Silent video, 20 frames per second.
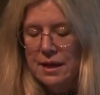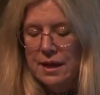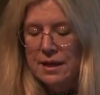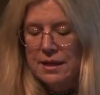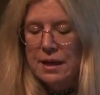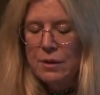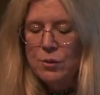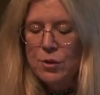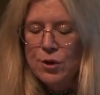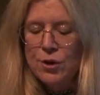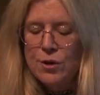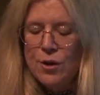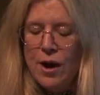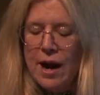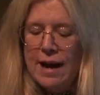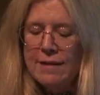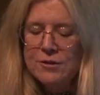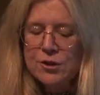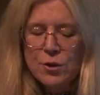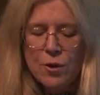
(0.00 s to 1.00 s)
They were,
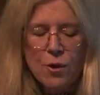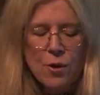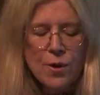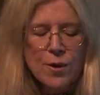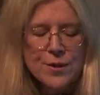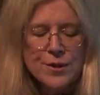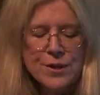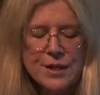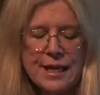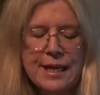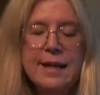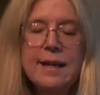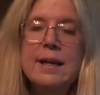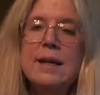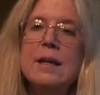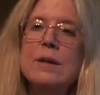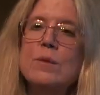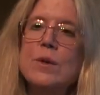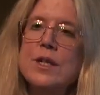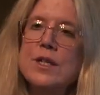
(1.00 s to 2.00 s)
after all, singing
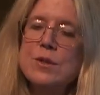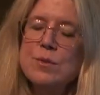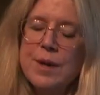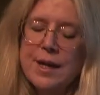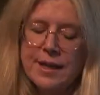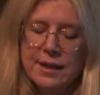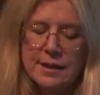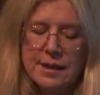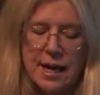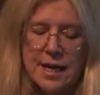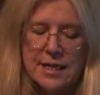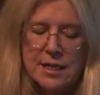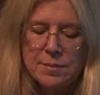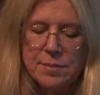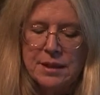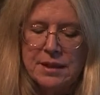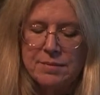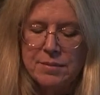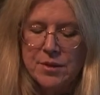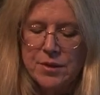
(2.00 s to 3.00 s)
in what is
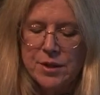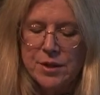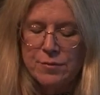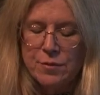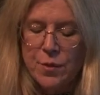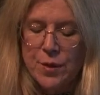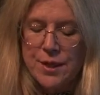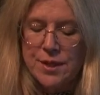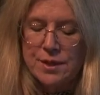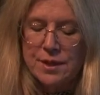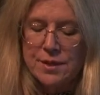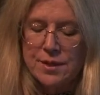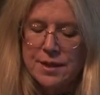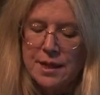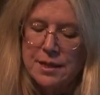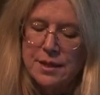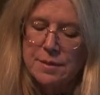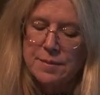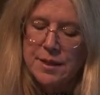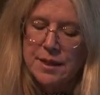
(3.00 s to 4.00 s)
recognizably Mira's voice and
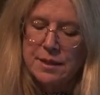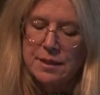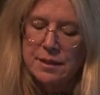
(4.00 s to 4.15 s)
sentiment.